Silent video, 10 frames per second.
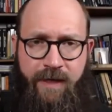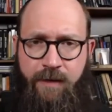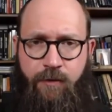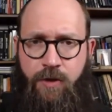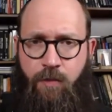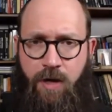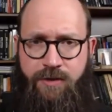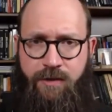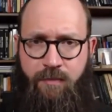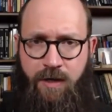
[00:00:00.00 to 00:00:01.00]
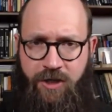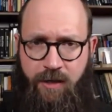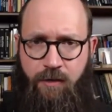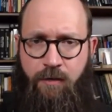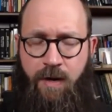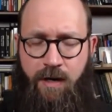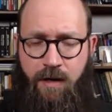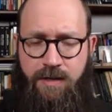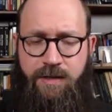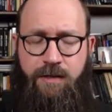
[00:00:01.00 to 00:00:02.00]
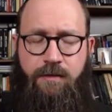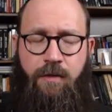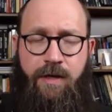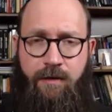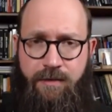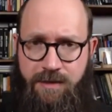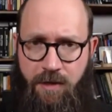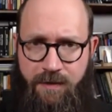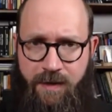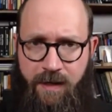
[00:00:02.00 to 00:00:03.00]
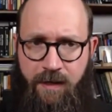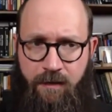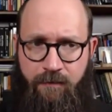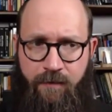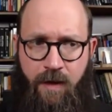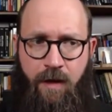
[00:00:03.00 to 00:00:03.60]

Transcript: anyone who watches my channel or my content or hears a talk that I give,